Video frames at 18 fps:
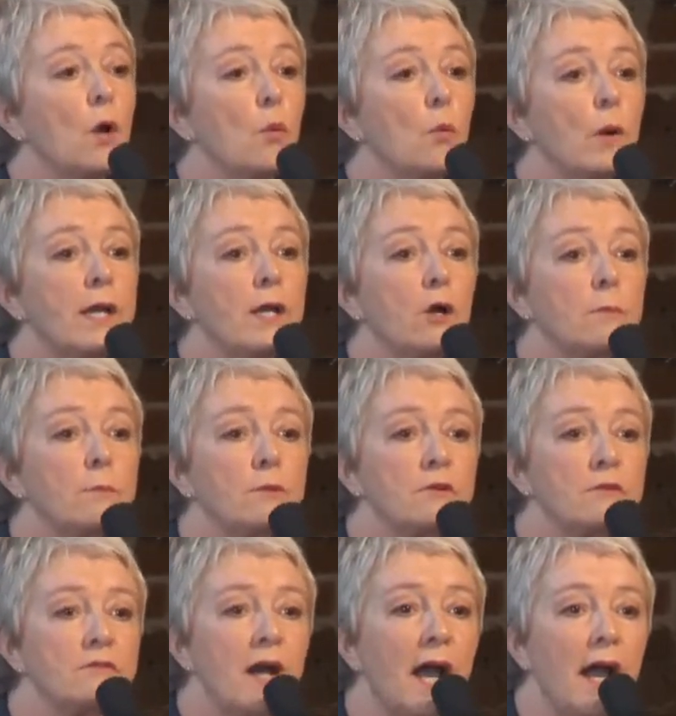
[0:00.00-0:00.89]
We are
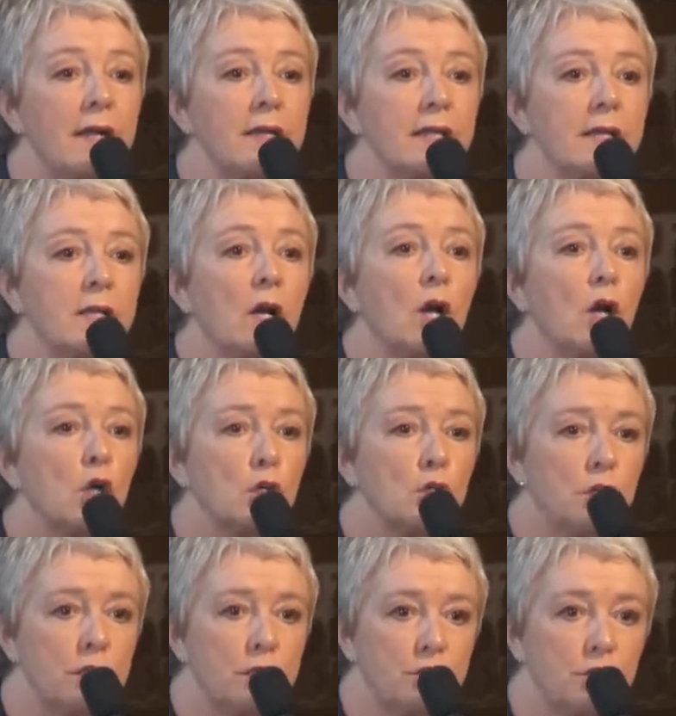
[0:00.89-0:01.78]
providing
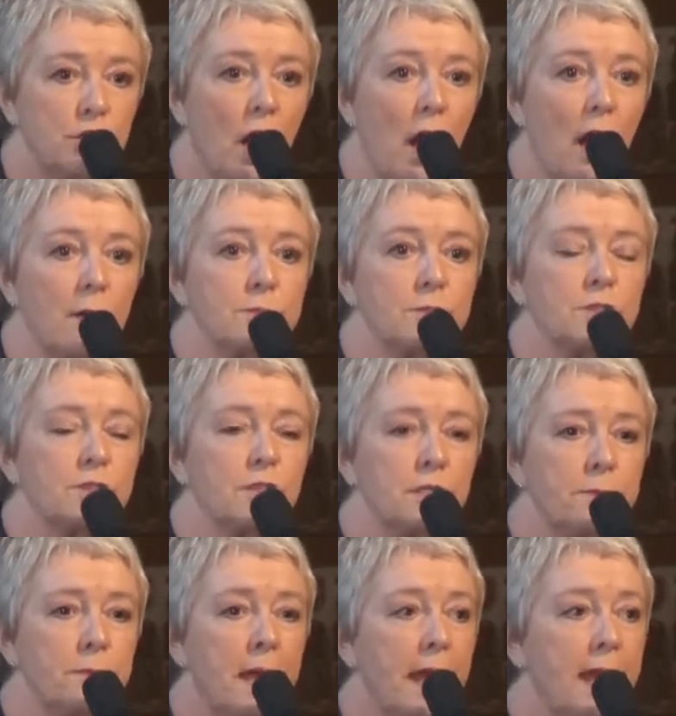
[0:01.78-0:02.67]
good jobs,
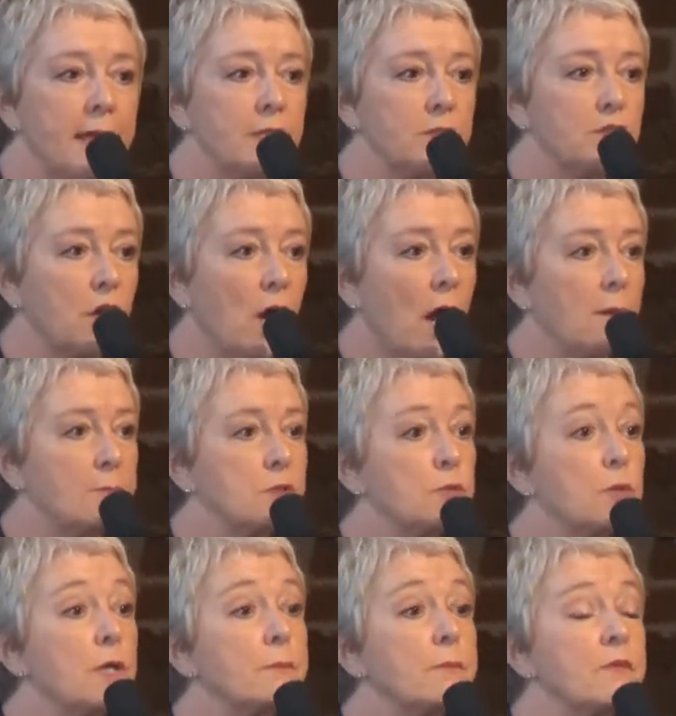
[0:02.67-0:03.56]
good paying
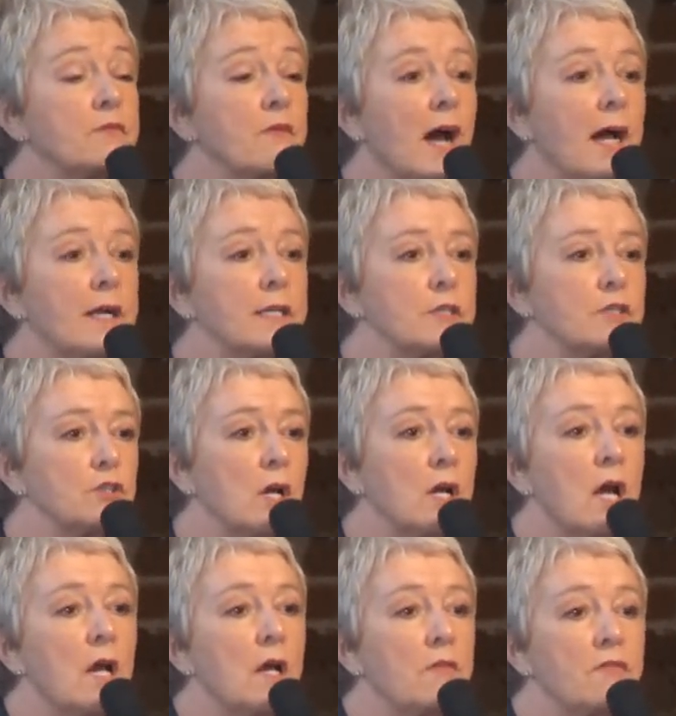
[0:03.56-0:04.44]
jobs. We're providing
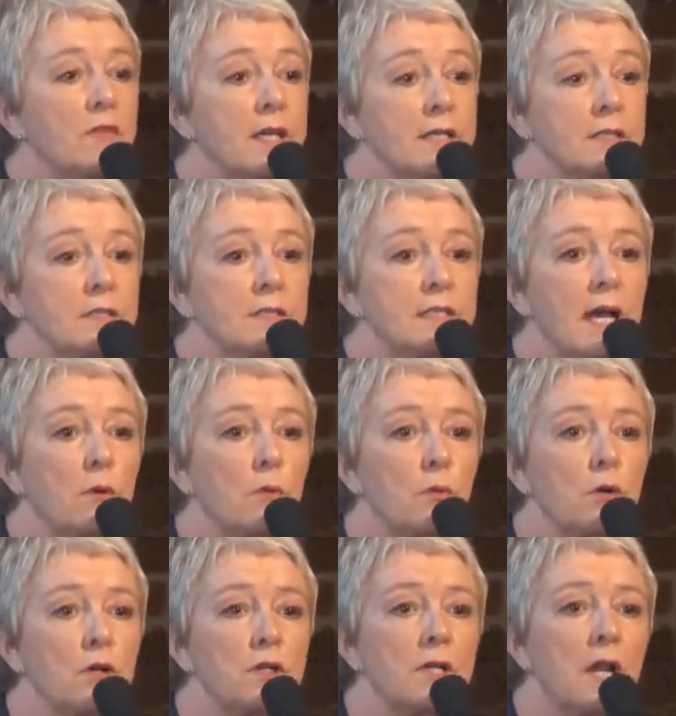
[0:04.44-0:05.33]
things
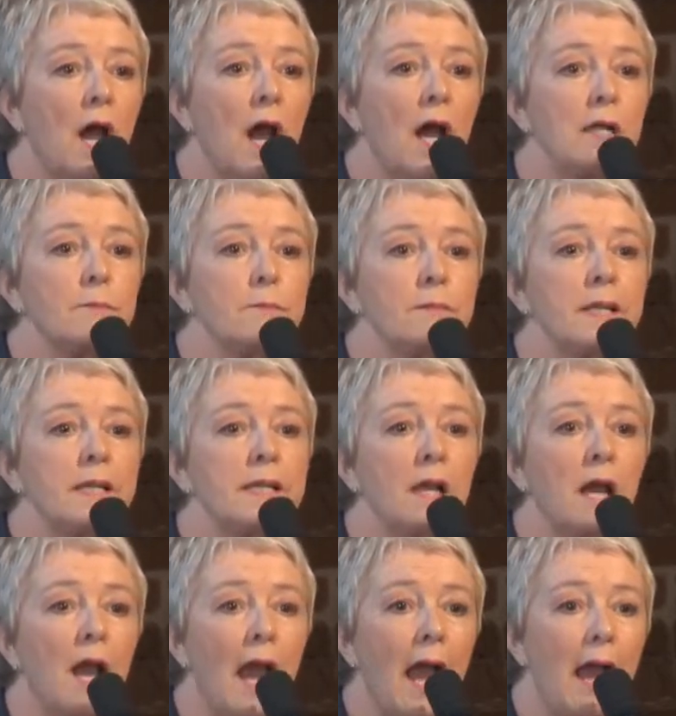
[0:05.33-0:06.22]
that would not
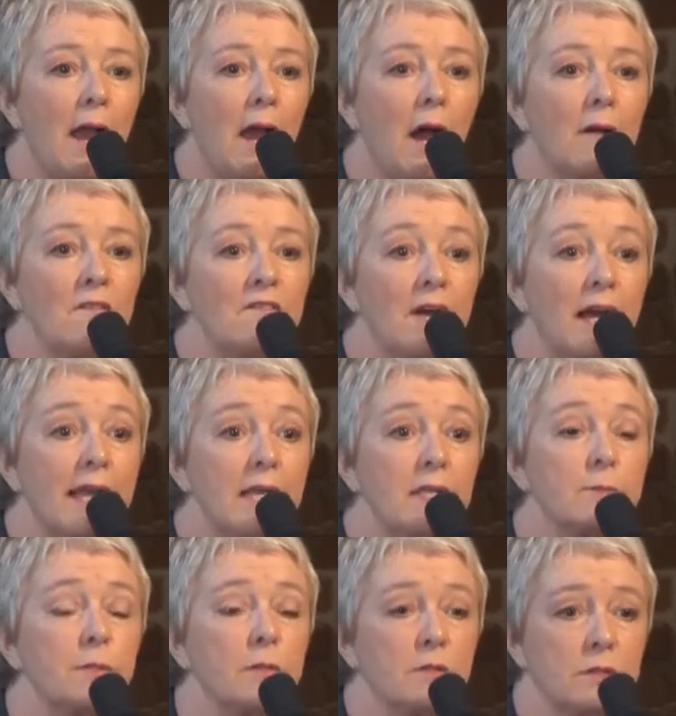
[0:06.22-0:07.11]
be
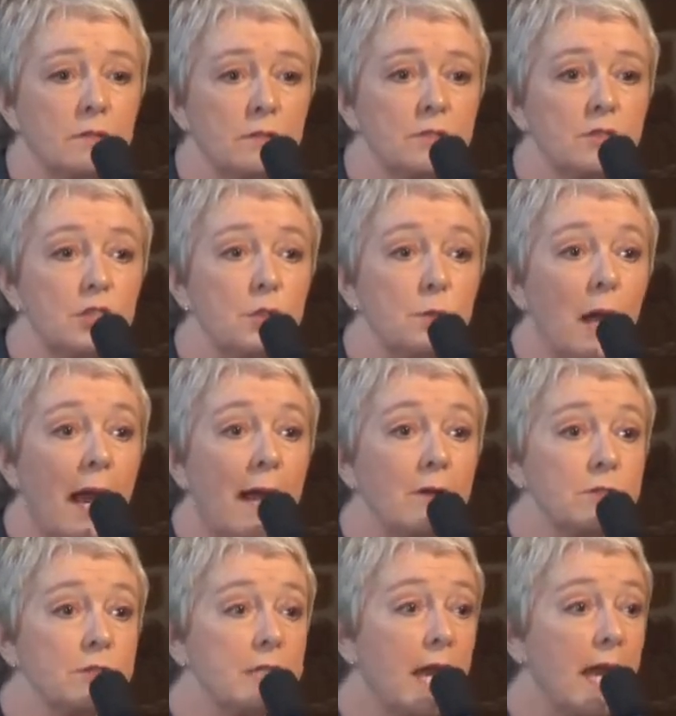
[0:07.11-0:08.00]
available to
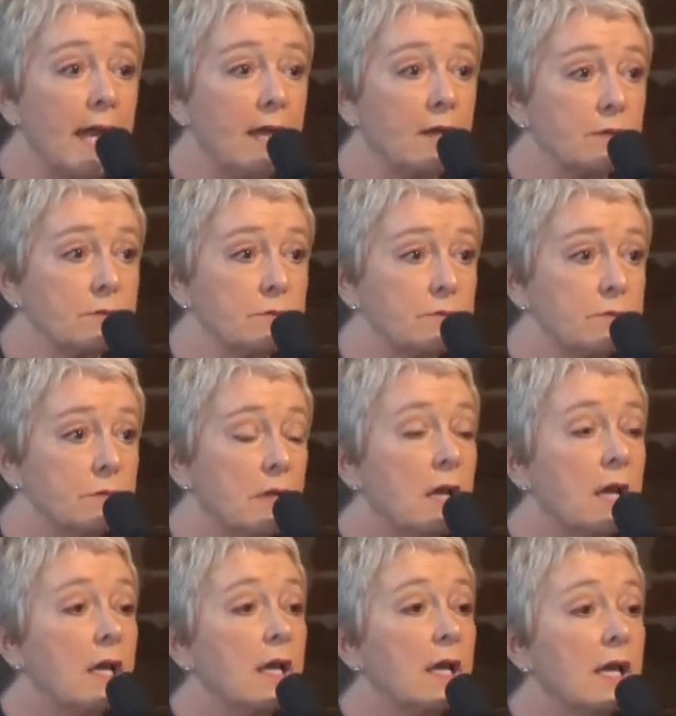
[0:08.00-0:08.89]
our town
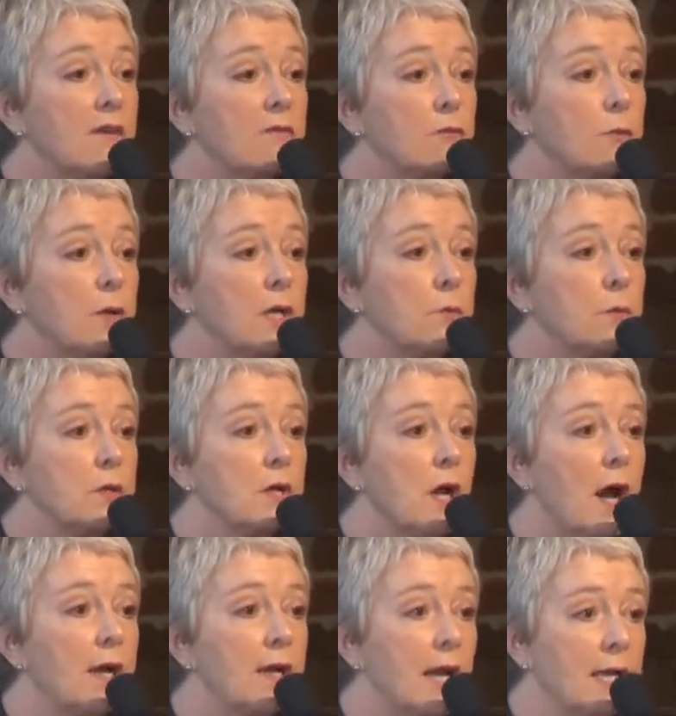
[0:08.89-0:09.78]
if we were
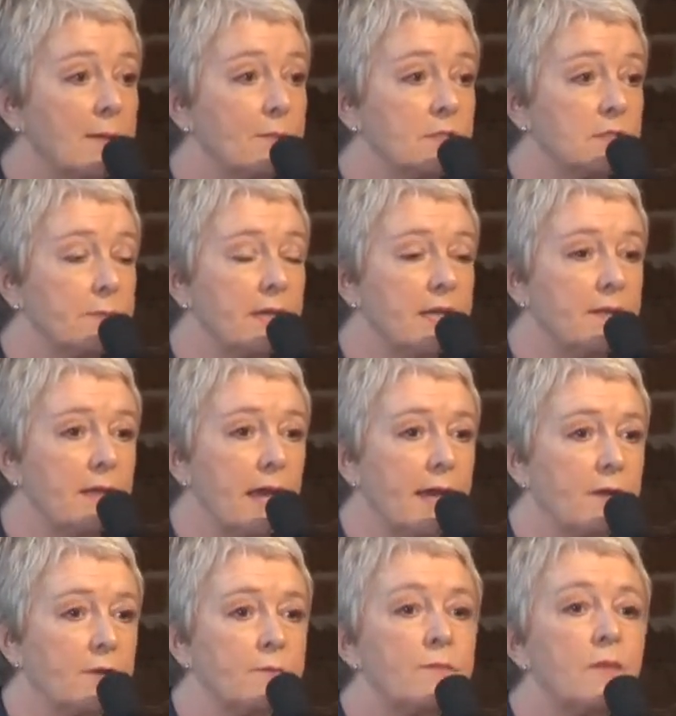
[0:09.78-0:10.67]
not able to be
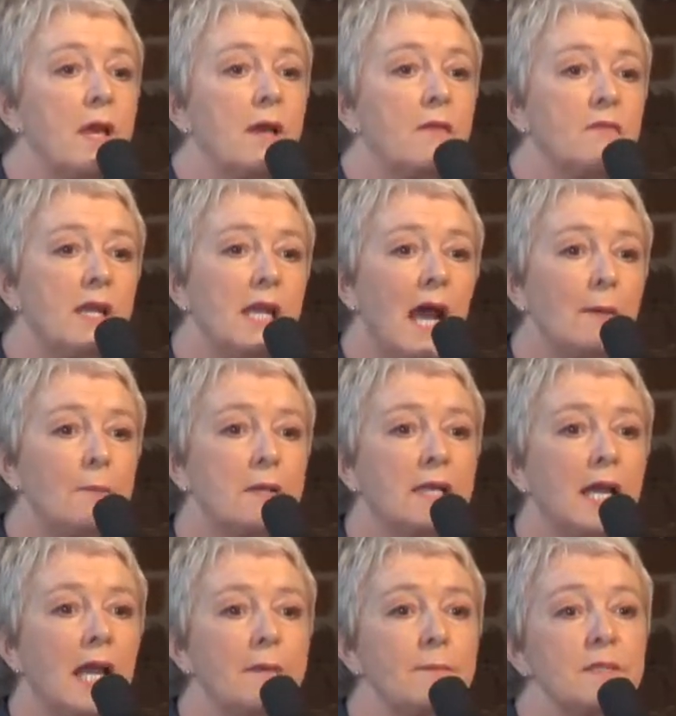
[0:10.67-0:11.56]
there. Then I
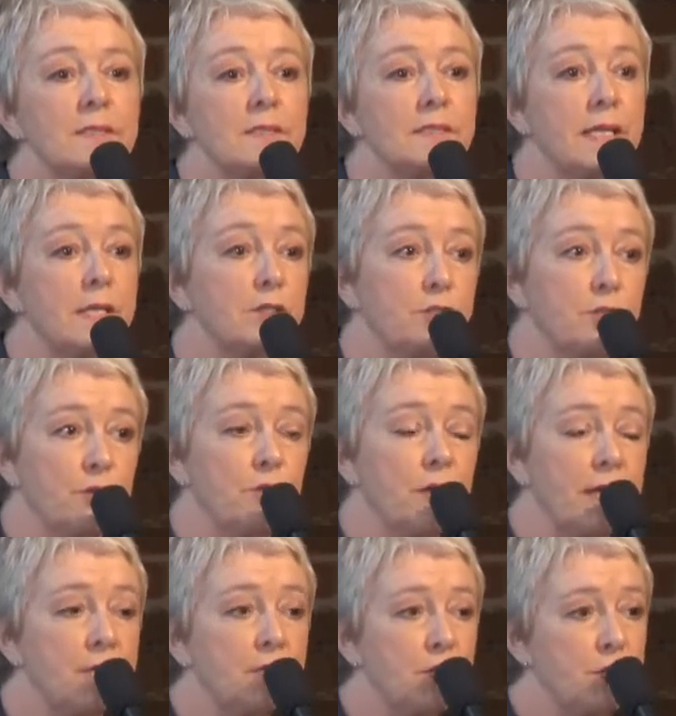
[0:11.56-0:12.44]
became a
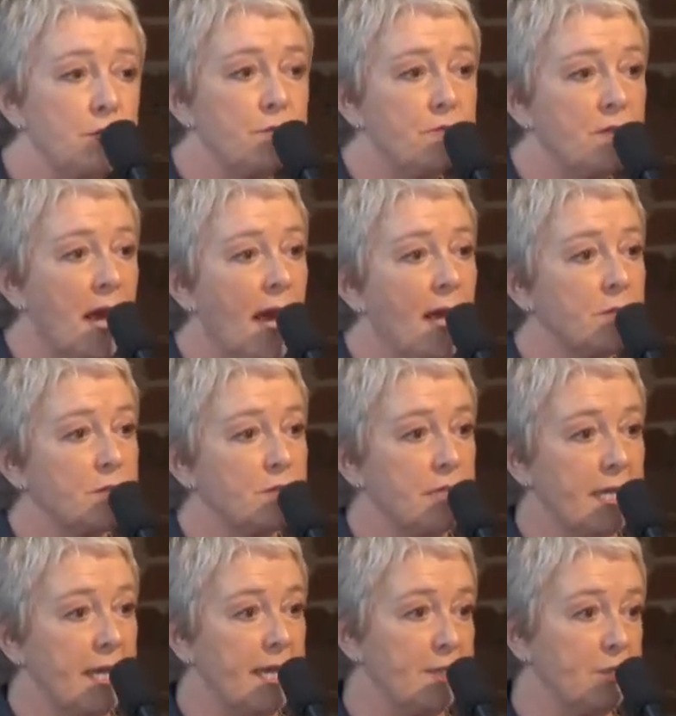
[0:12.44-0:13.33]
senator in
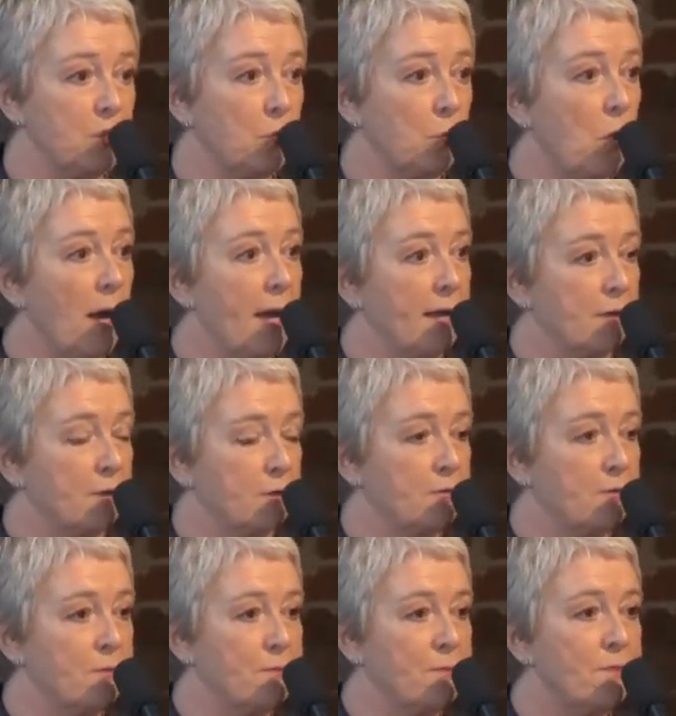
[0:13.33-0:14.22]

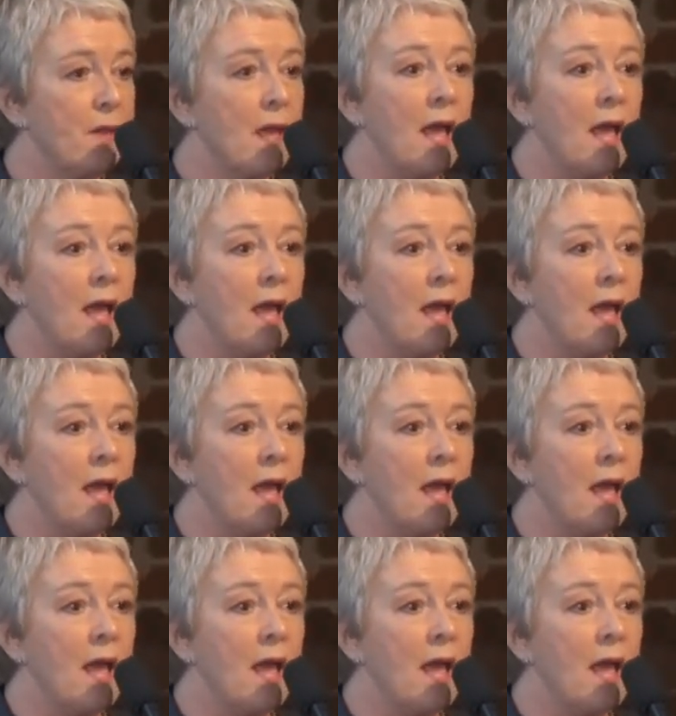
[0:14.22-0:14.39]
2012.